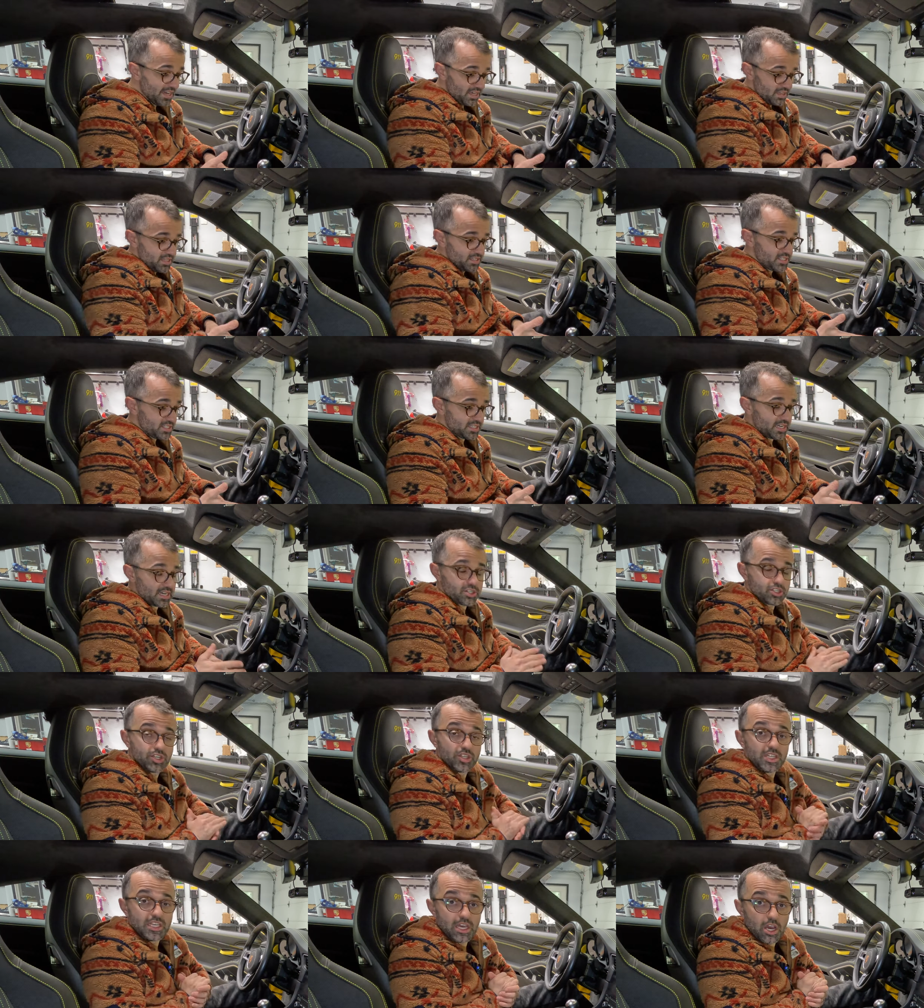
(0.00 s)
This is
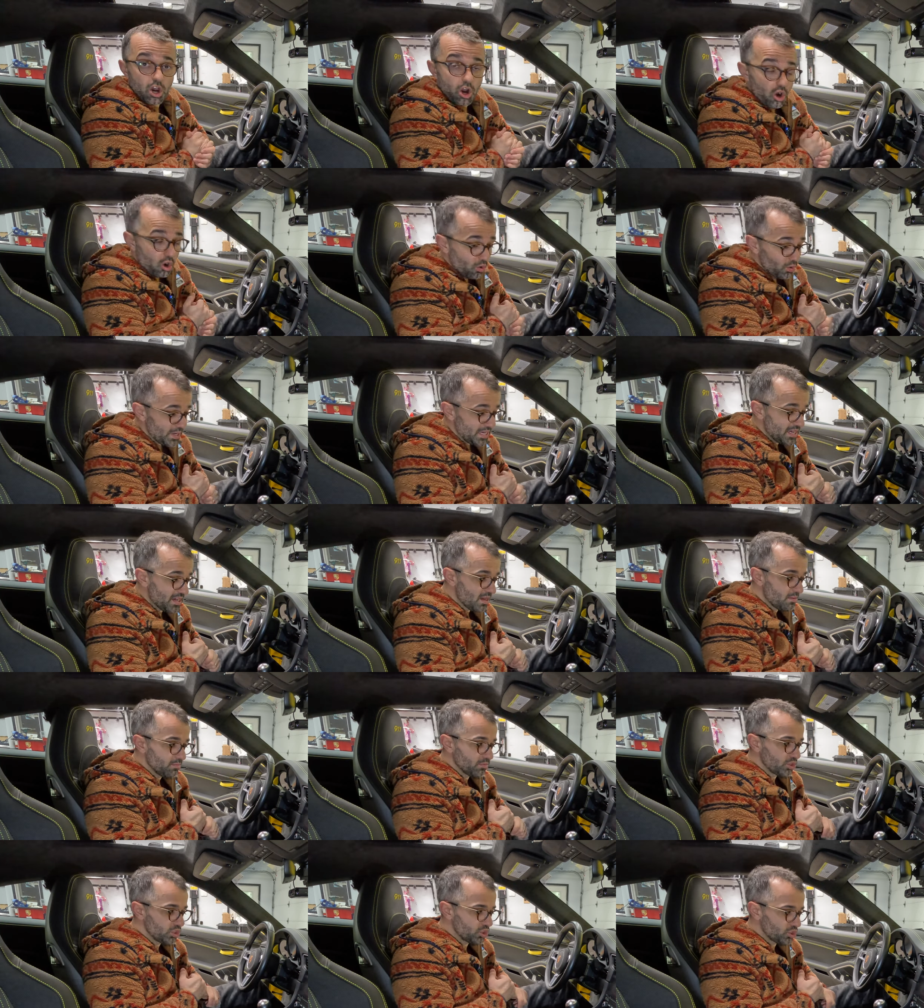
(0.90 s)
actually the
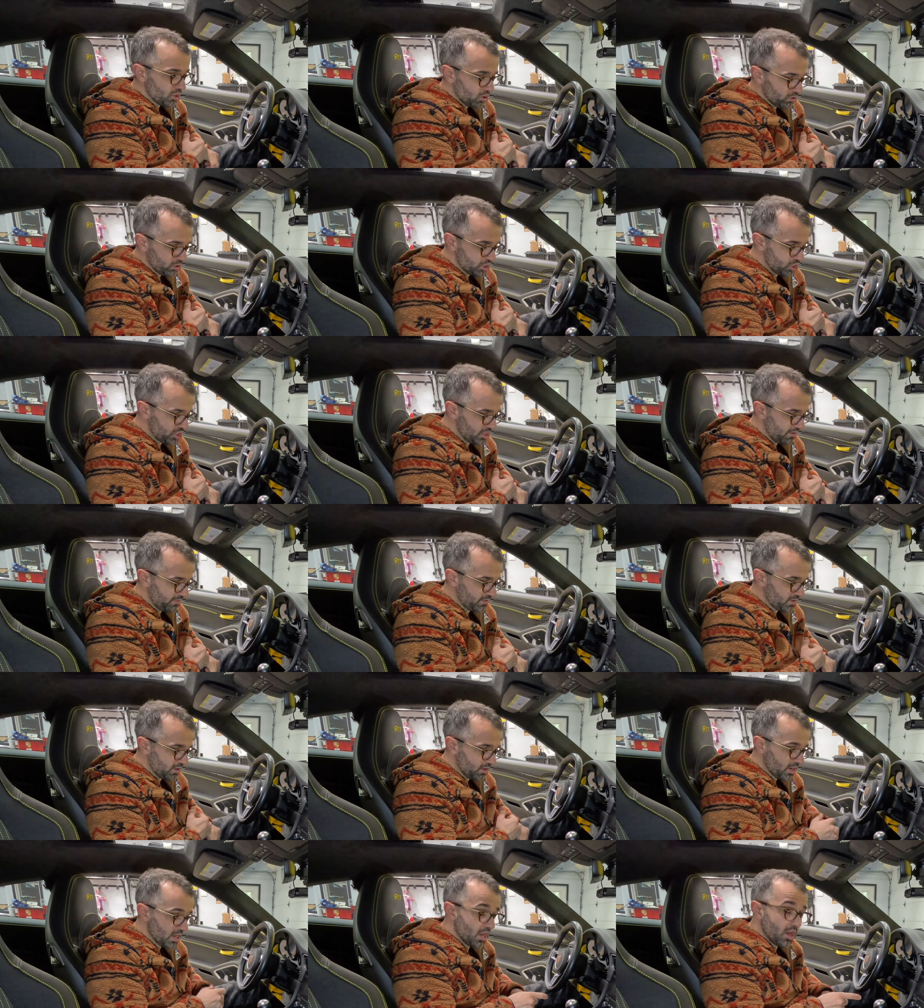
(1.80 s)
OEM short
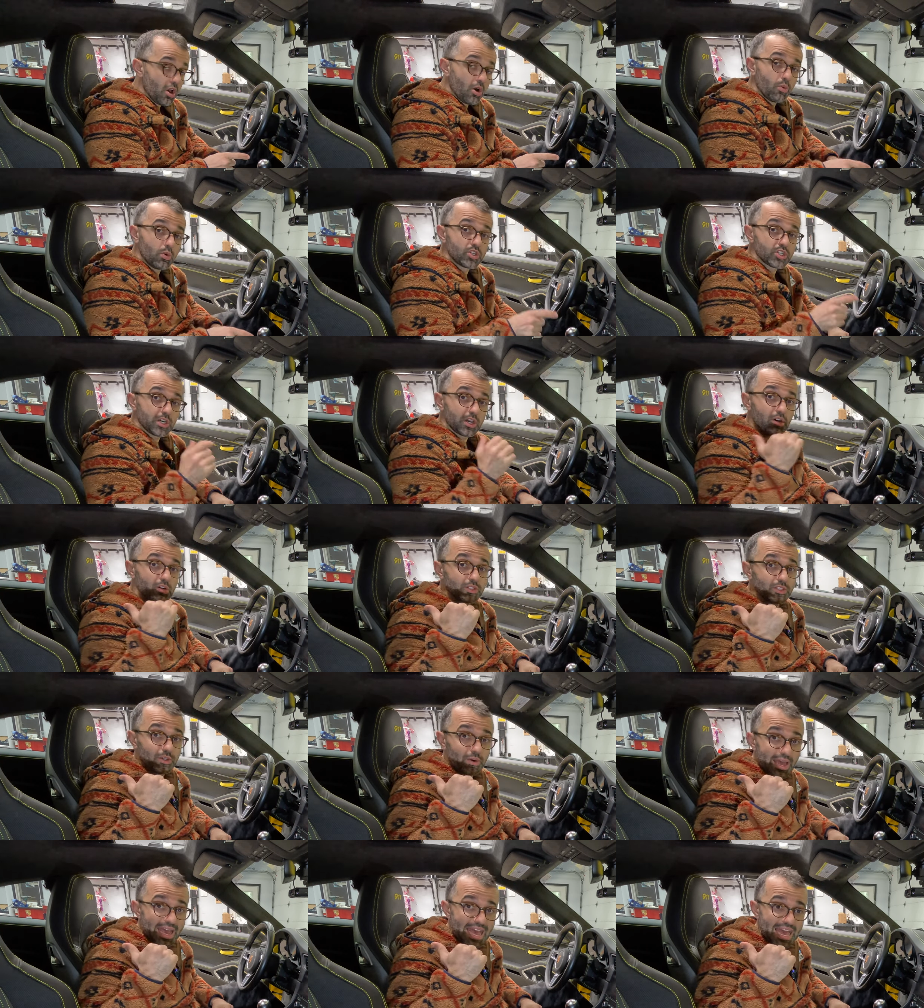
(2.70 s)
shifter, which I
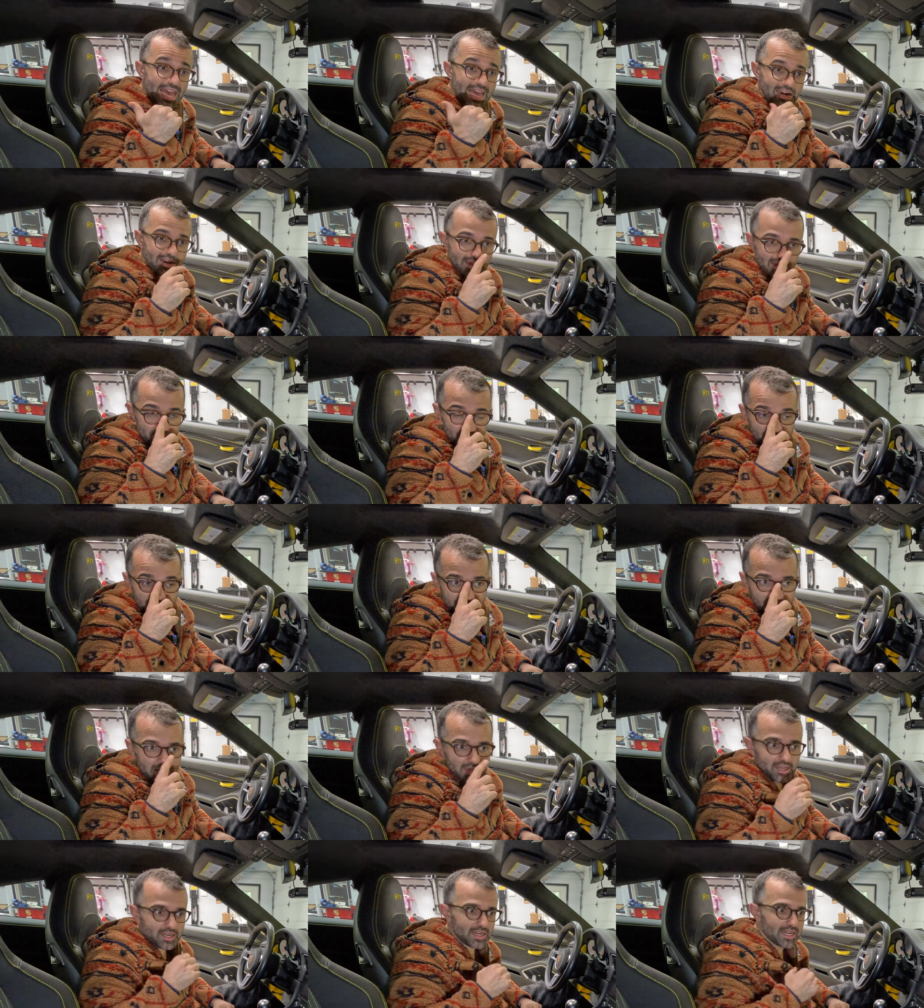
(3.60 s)
also had in my uh,